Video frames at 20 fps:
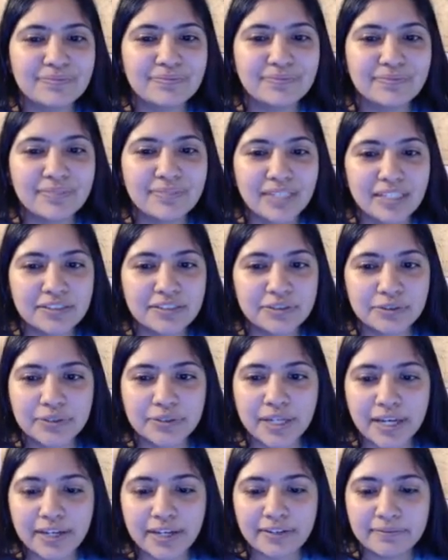That's
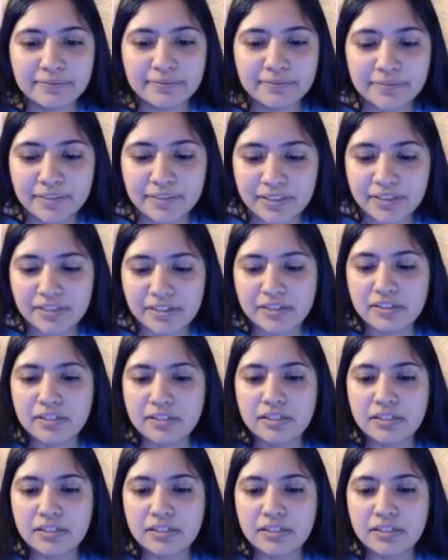okay, because